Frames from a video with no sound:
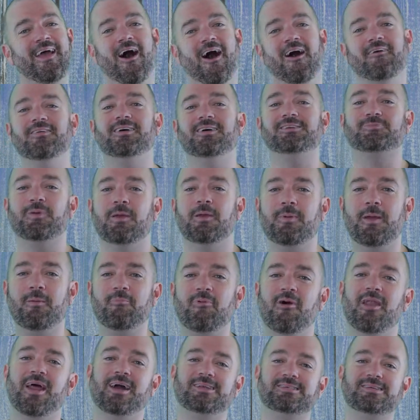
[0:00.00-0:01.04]
of SPP
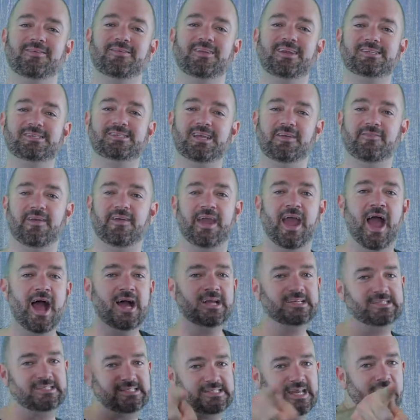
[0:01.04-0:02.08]
Productivity TV.
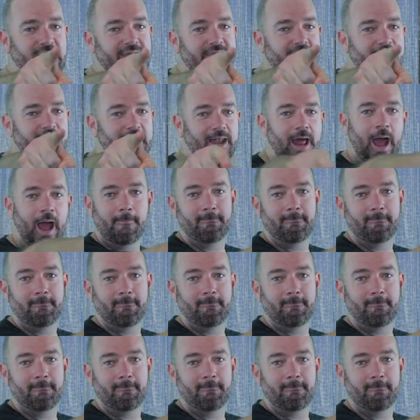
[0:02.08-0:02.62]
See you then.